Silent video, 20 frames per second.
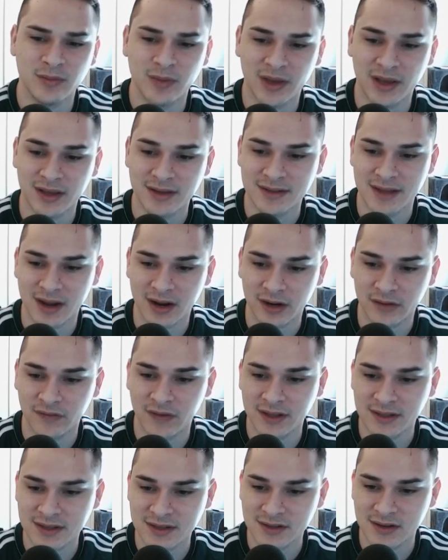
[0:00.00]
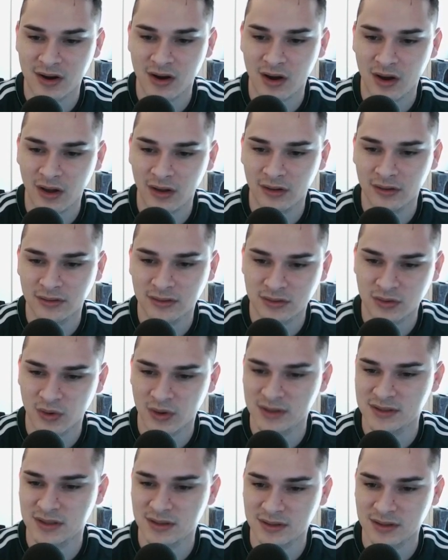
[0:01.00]
because the air defenses are all
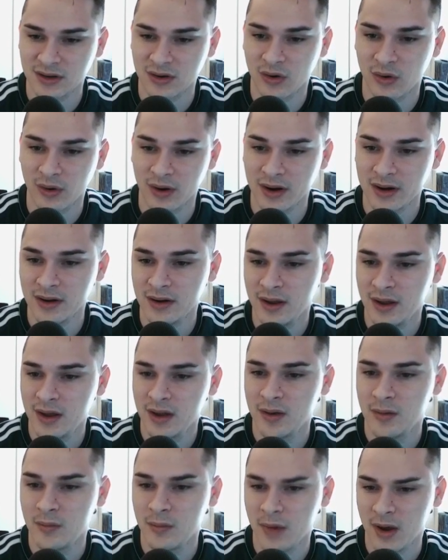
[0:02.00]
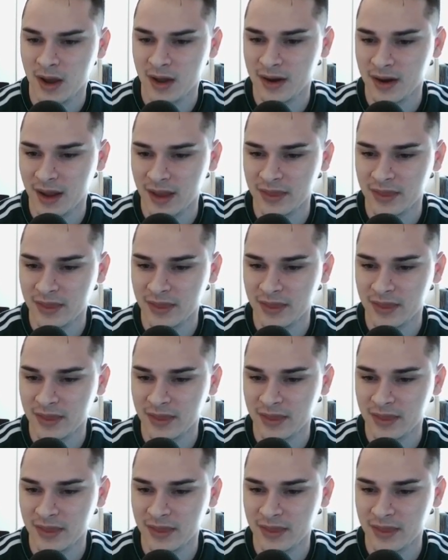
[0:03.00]
towards this core, but I